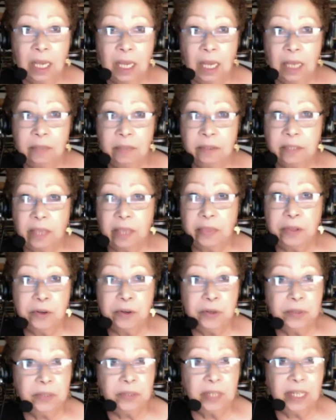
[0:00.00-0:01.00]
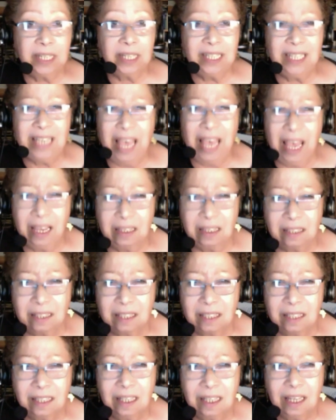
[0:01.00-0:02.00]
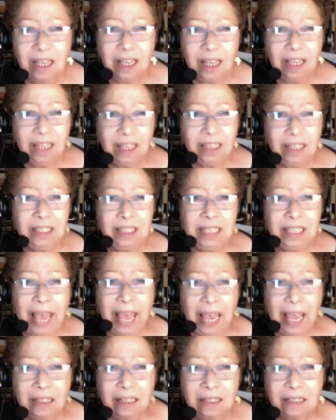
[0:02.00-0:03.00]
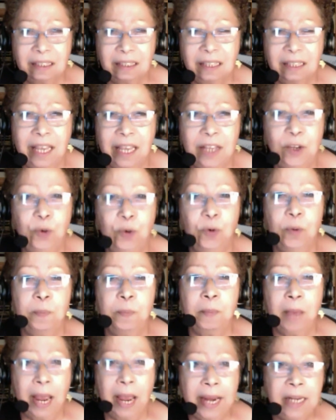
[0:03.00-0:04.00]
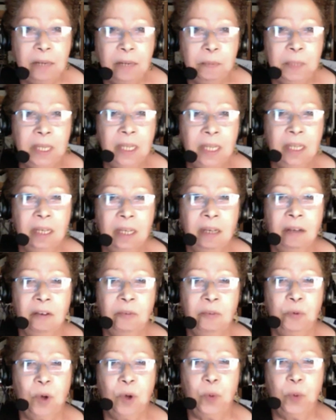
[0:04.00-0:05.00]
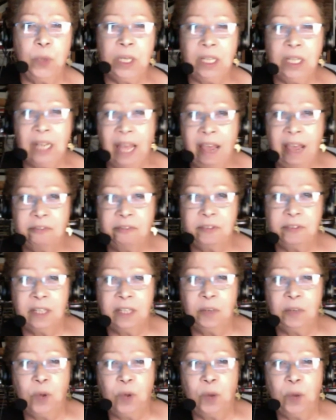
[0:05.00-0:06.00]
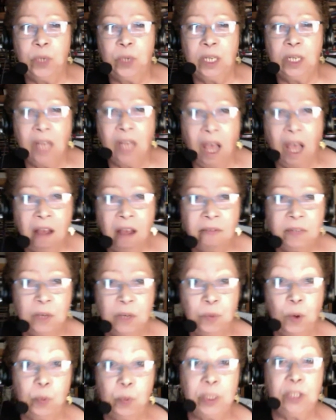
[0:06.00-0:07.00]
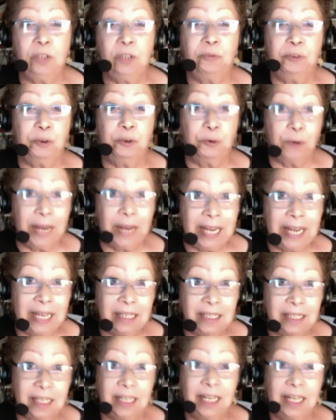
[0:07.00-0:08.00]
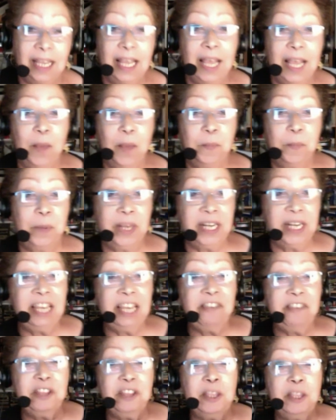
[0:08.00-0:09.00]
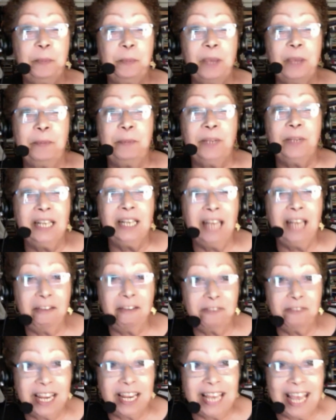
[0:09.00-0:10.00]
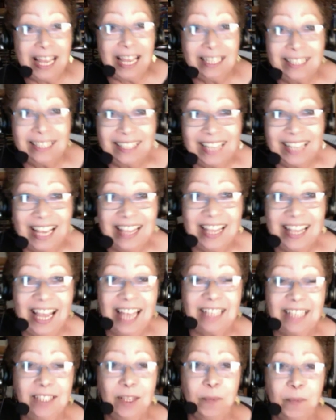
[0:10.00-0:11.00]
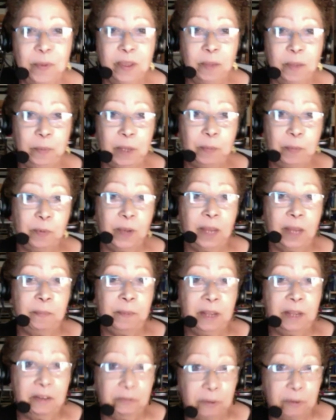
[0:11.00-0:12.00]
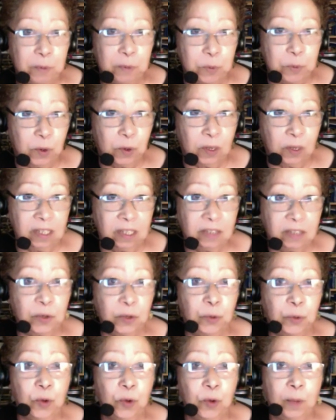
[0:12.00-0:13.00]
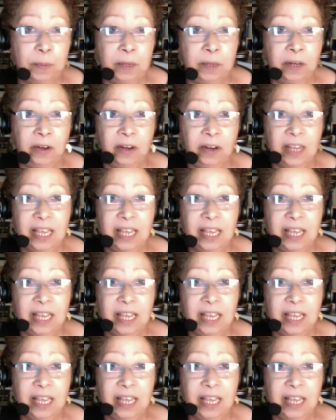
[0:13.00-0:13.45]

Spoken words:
Southerners said, yes, yes. And you remind me of what we left and what we loved and what we took for granted. But even the people in Lafayette said that. Some of the people had been from New Orleans or grew up here.